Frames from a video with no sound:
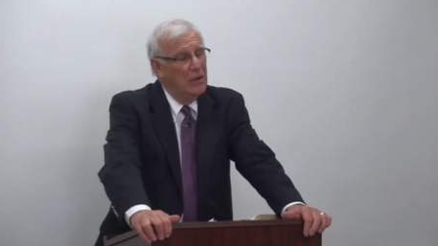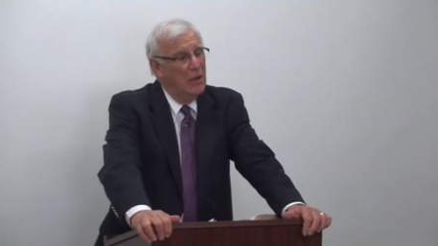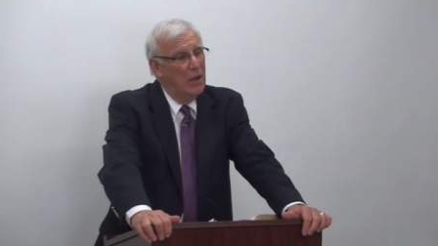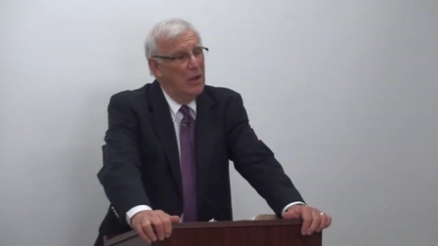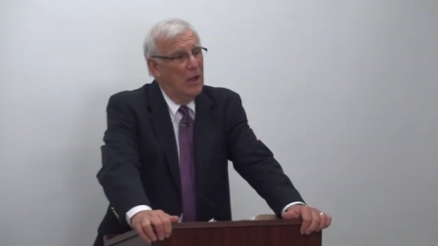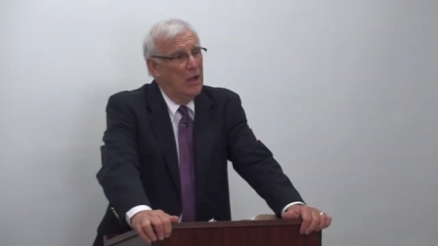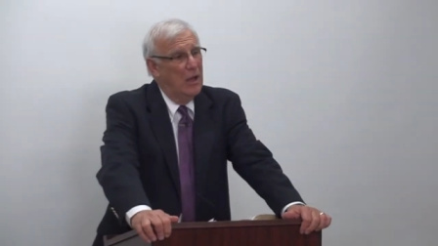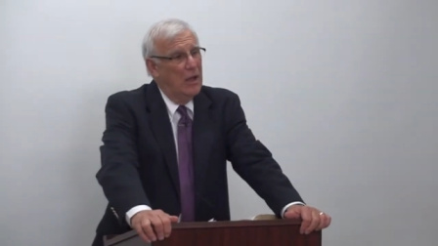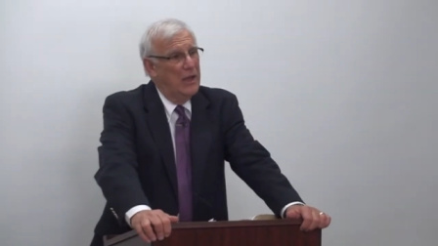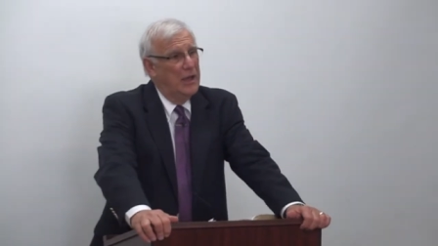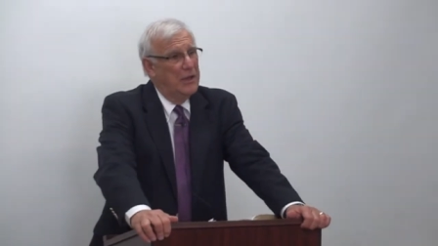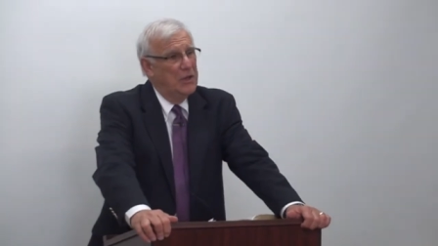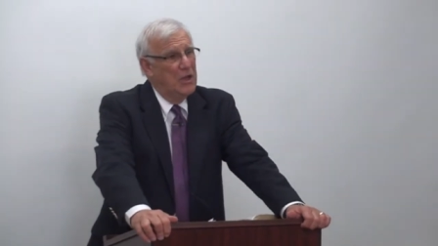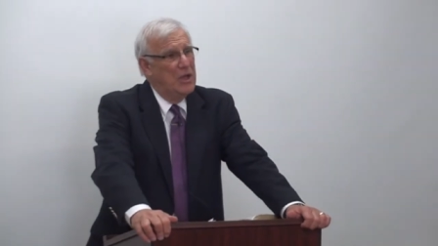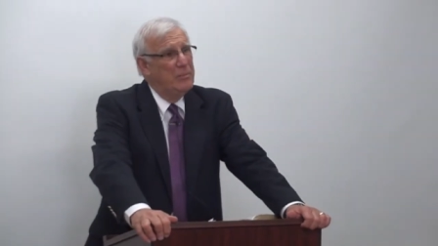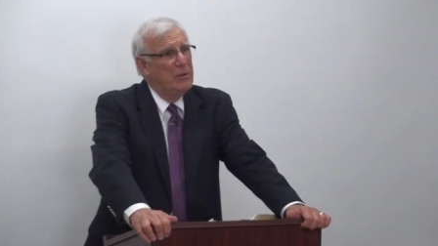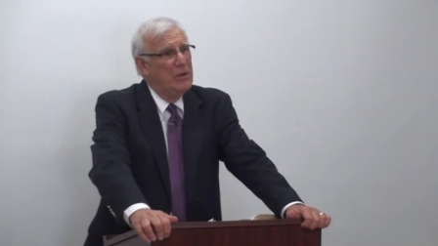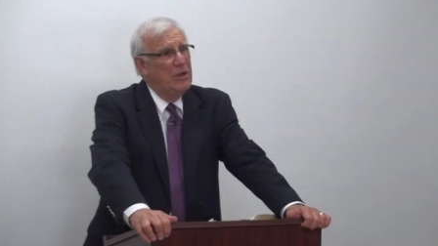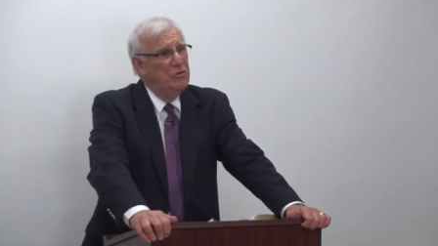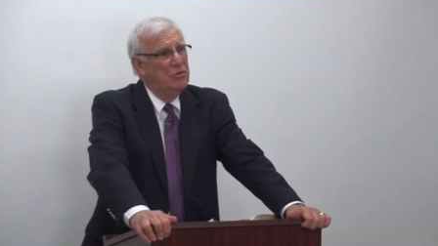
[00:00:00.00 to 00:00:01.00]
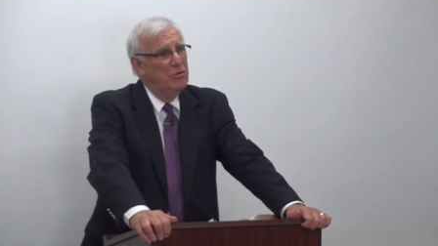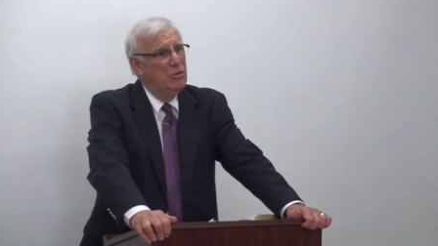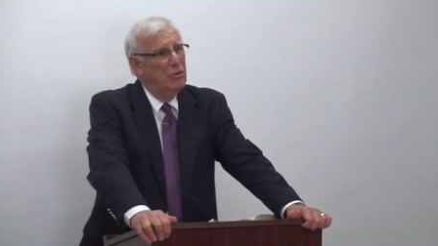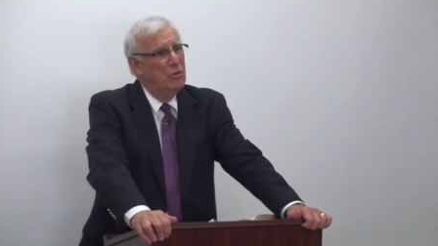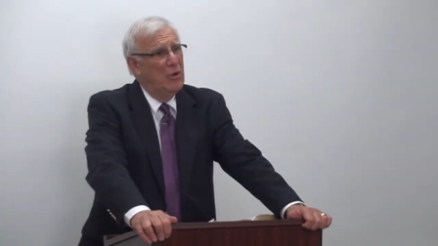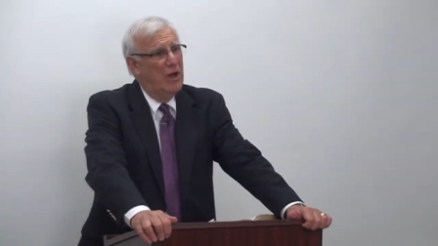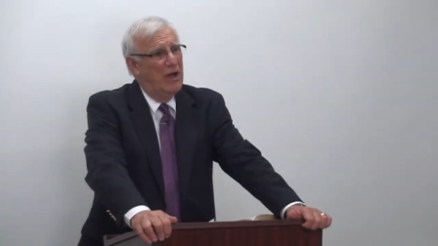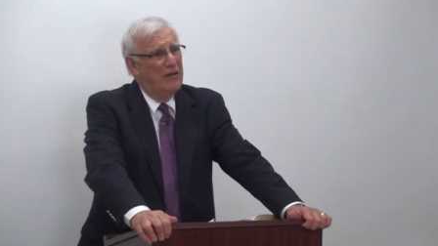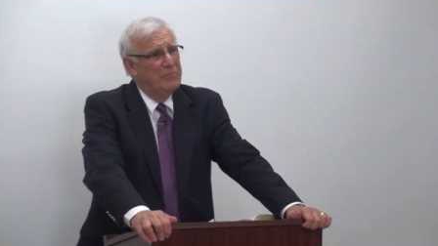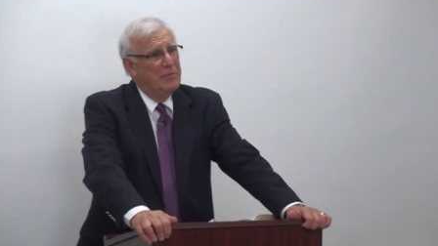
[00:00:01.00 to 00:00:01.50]
uh, at
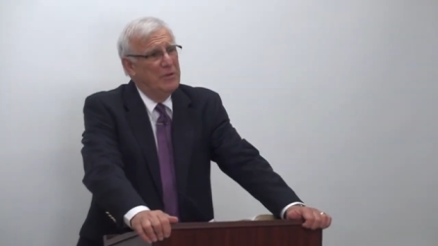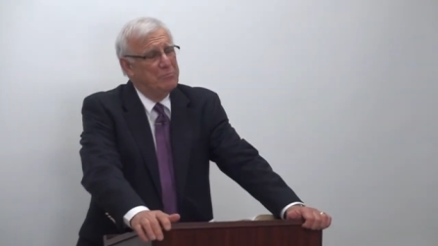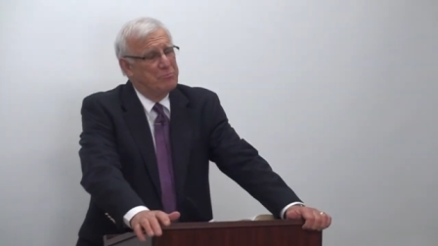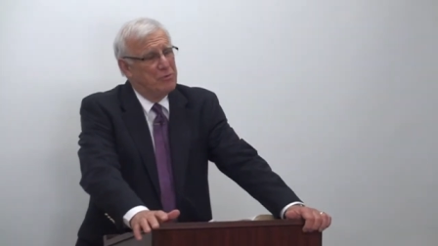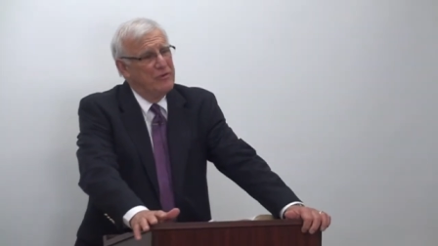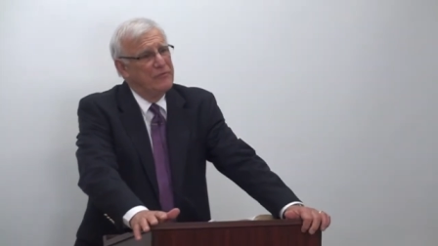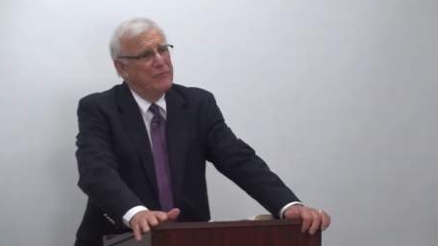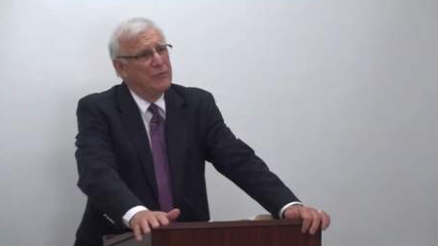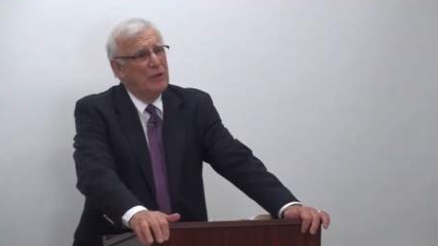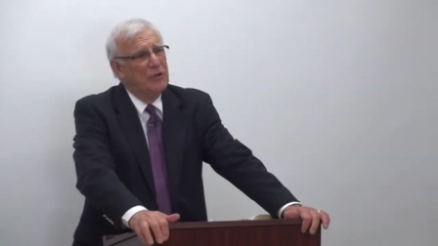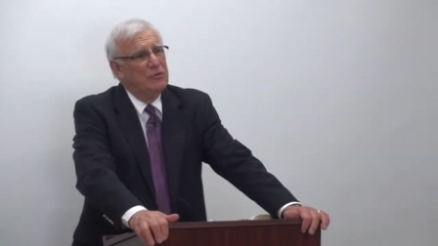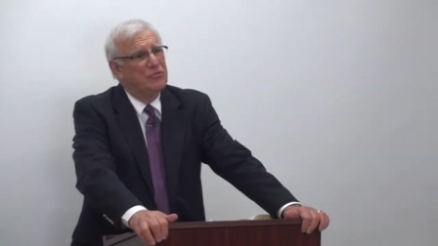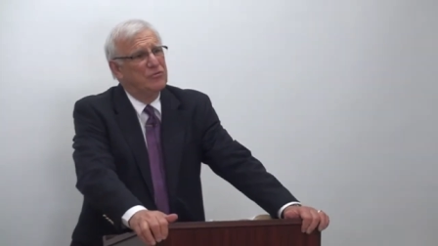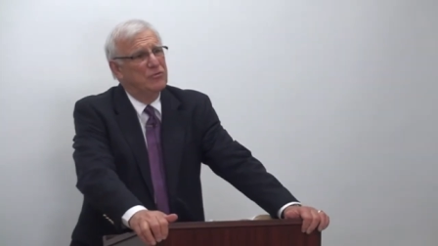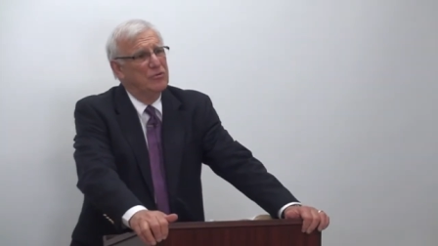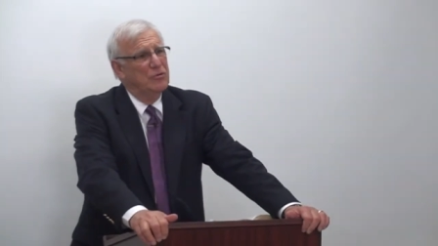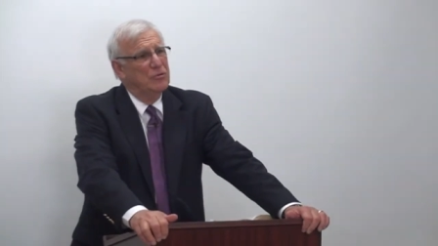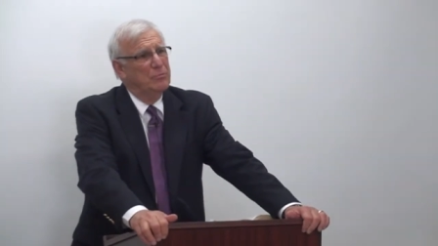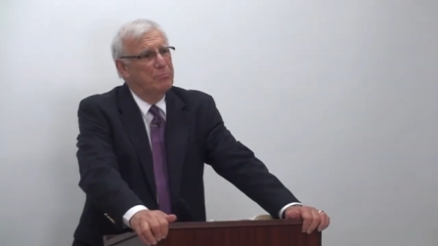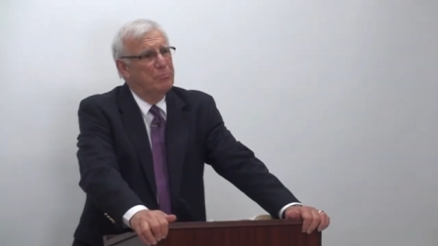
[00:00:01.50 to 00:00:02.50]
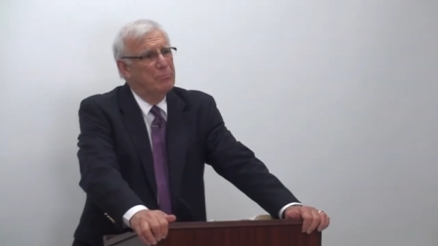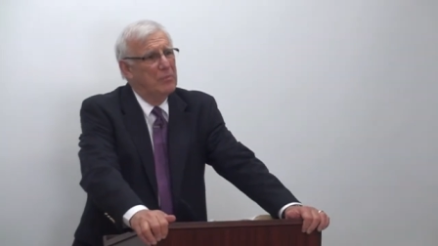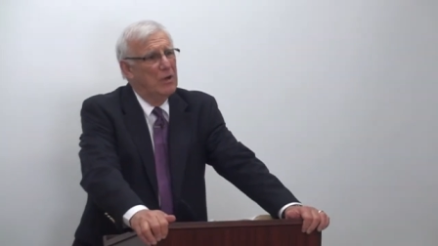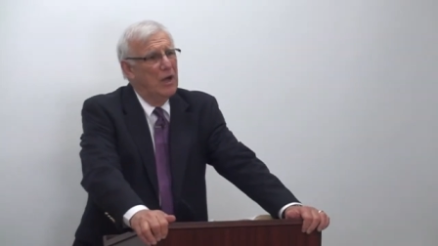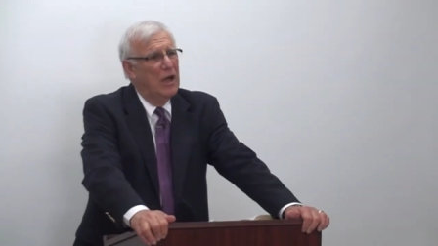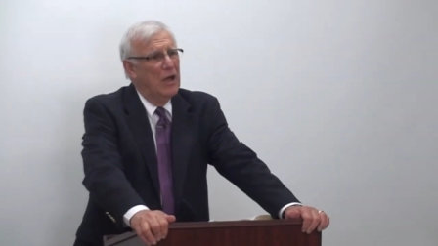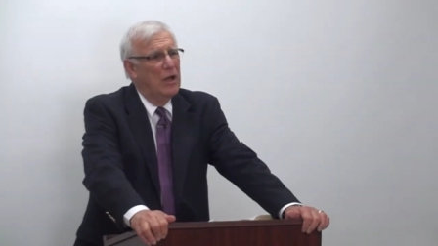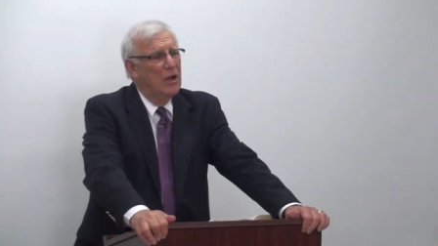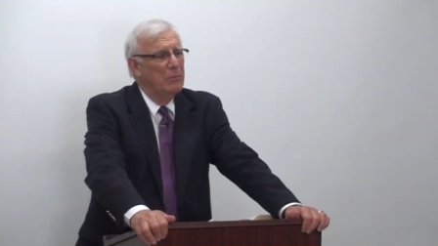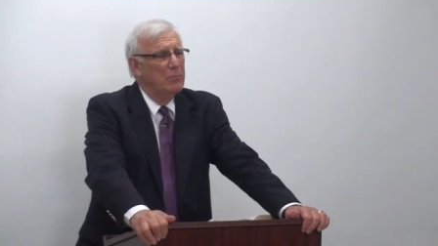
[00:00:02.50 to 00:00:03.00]
ABU, I've been privileged to
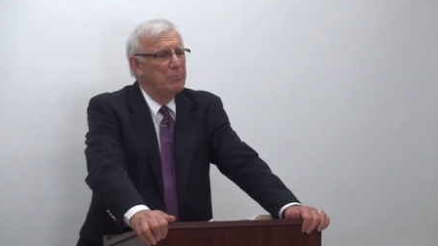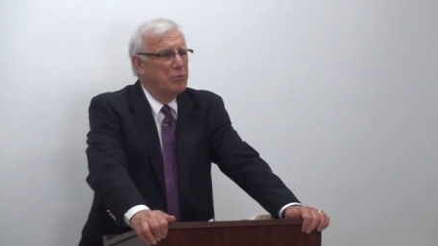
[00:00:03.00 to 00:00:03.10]
uh,